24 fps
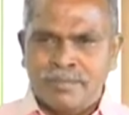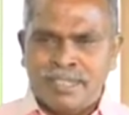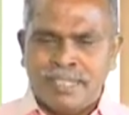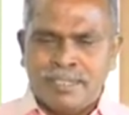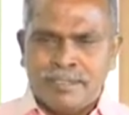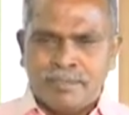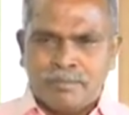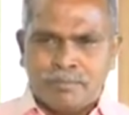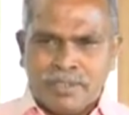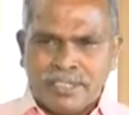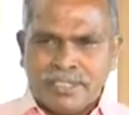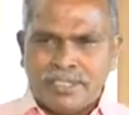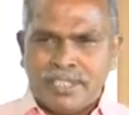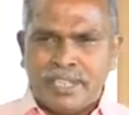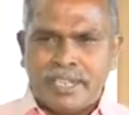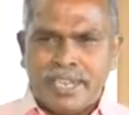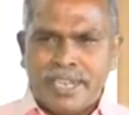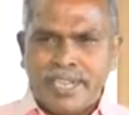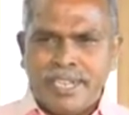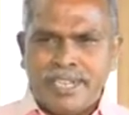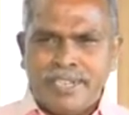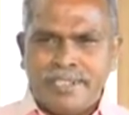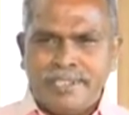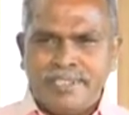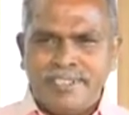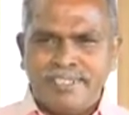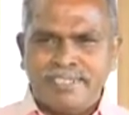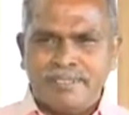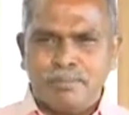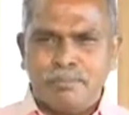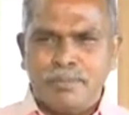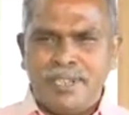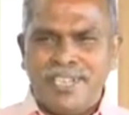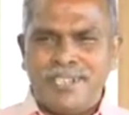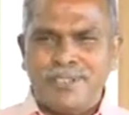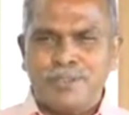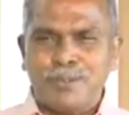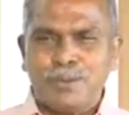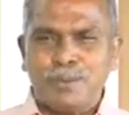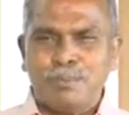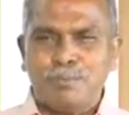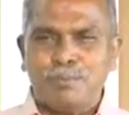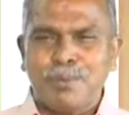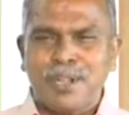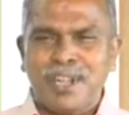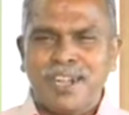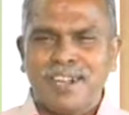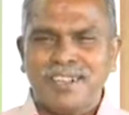when the light is made to
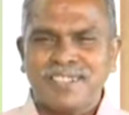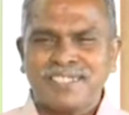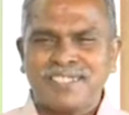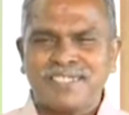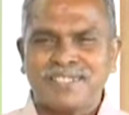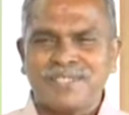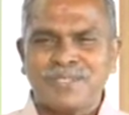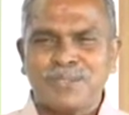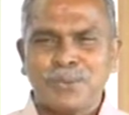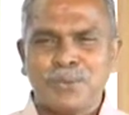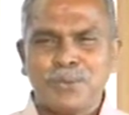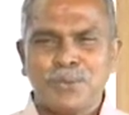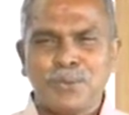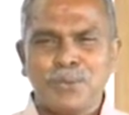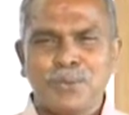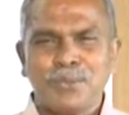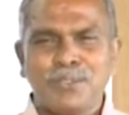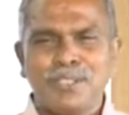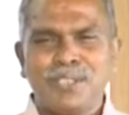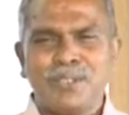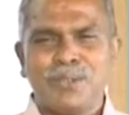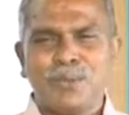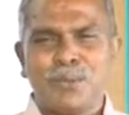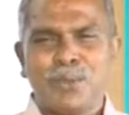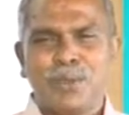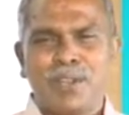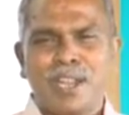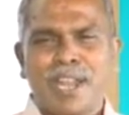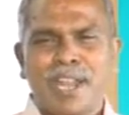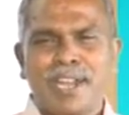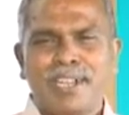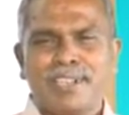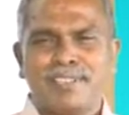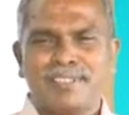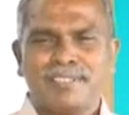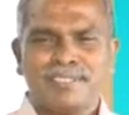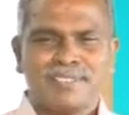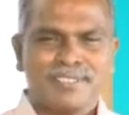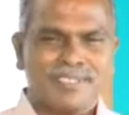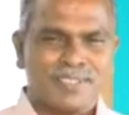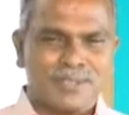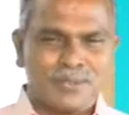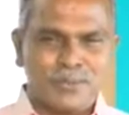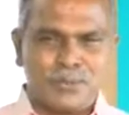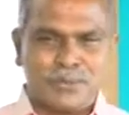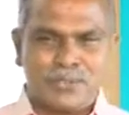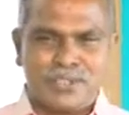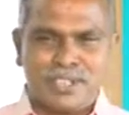pass through the colloidal
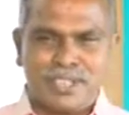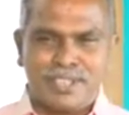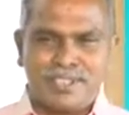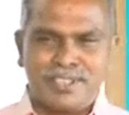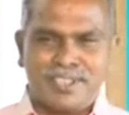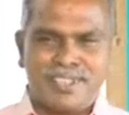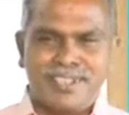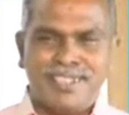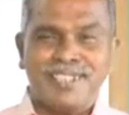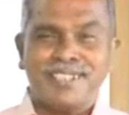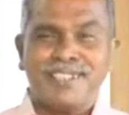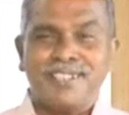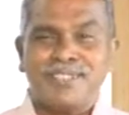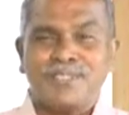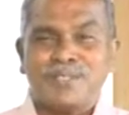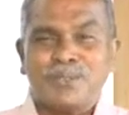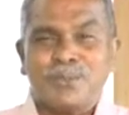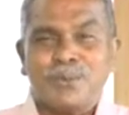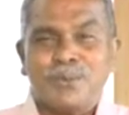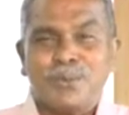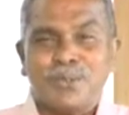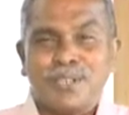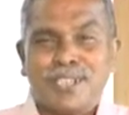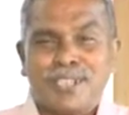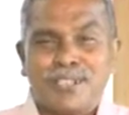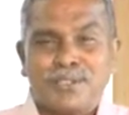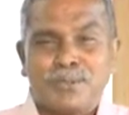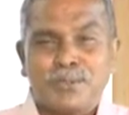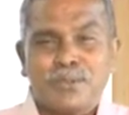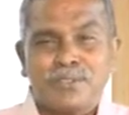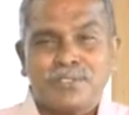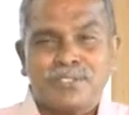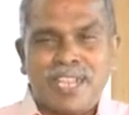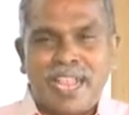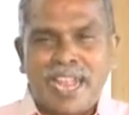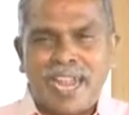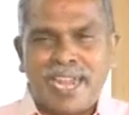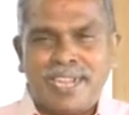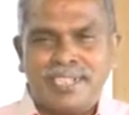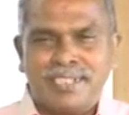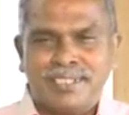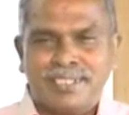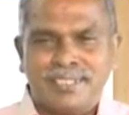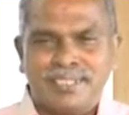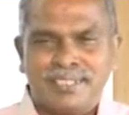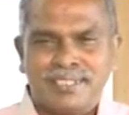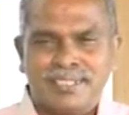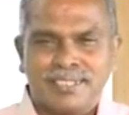solution, it is going to
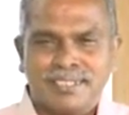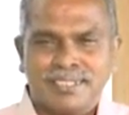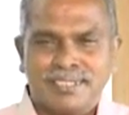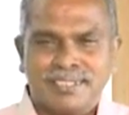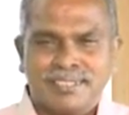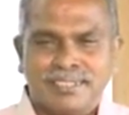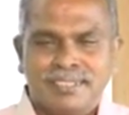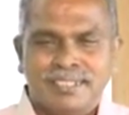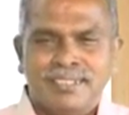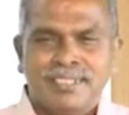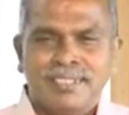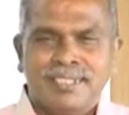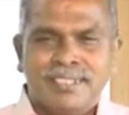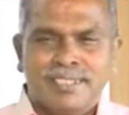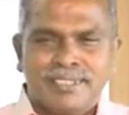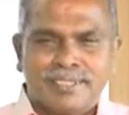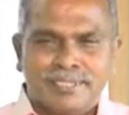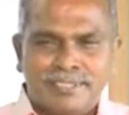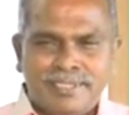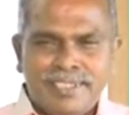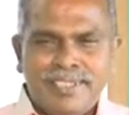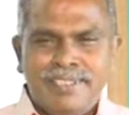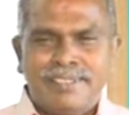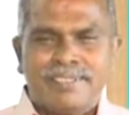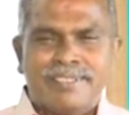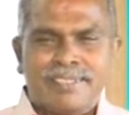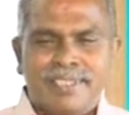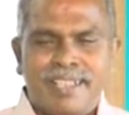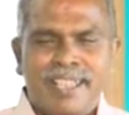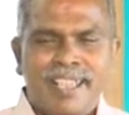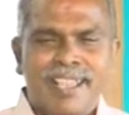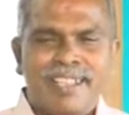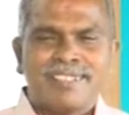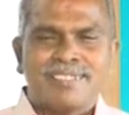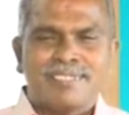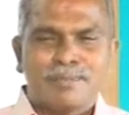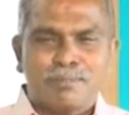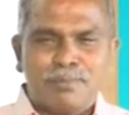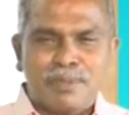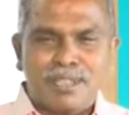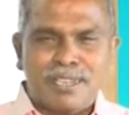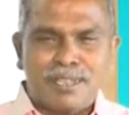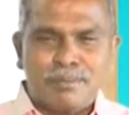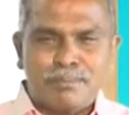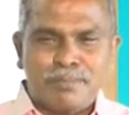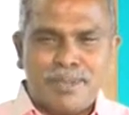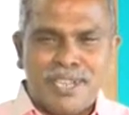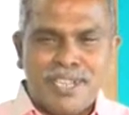scatter. This
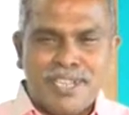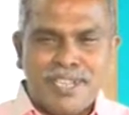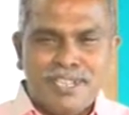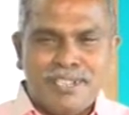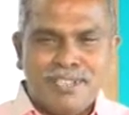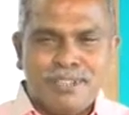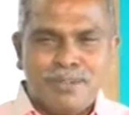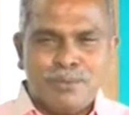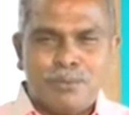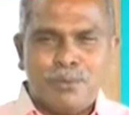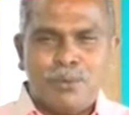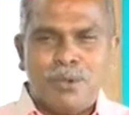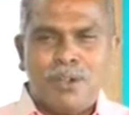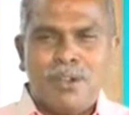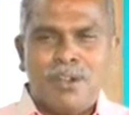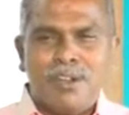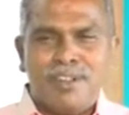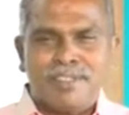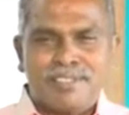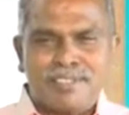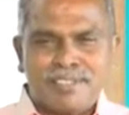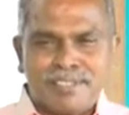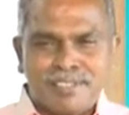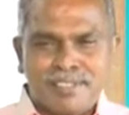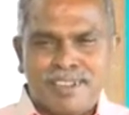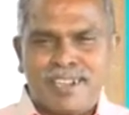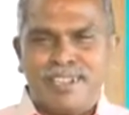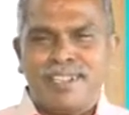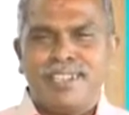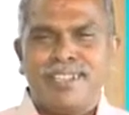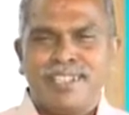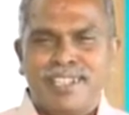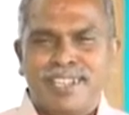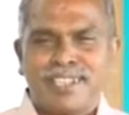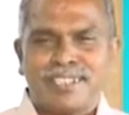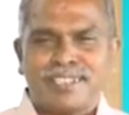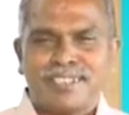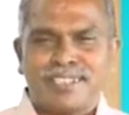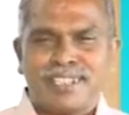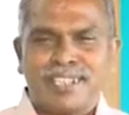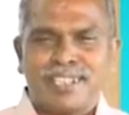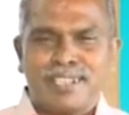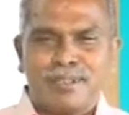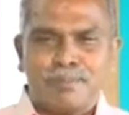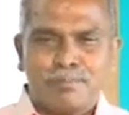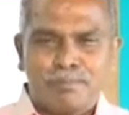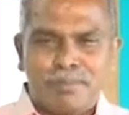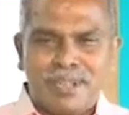experiment was
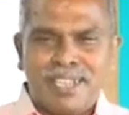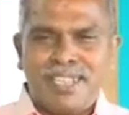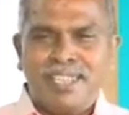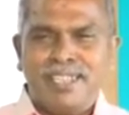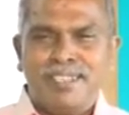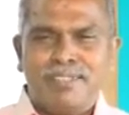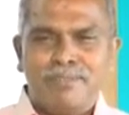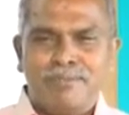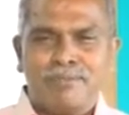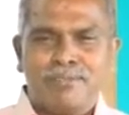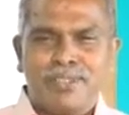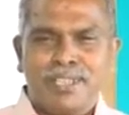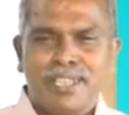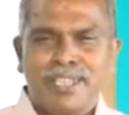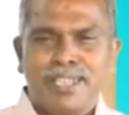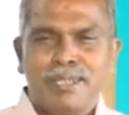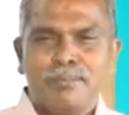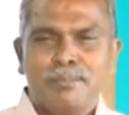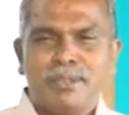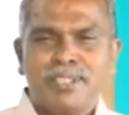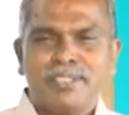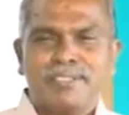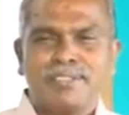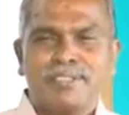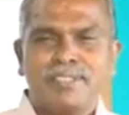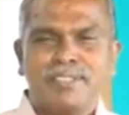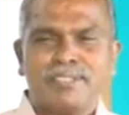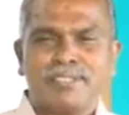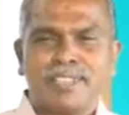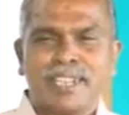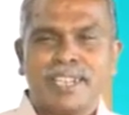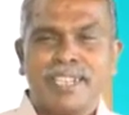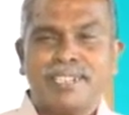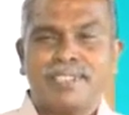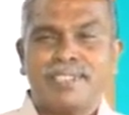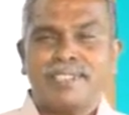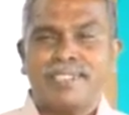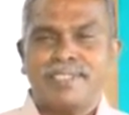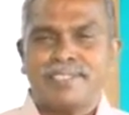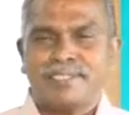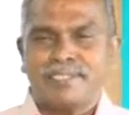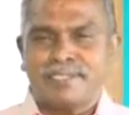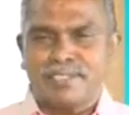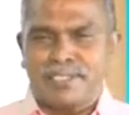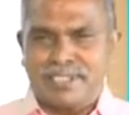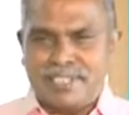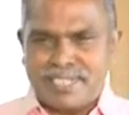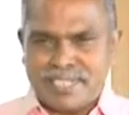conducted by famous
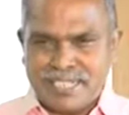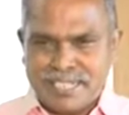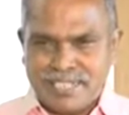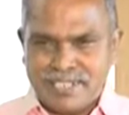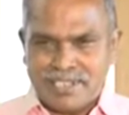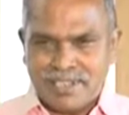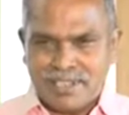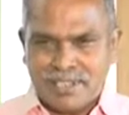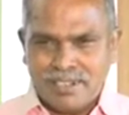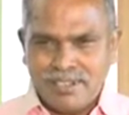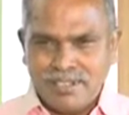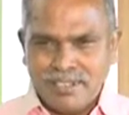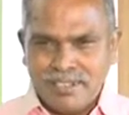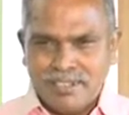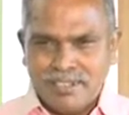scientist Tyndall,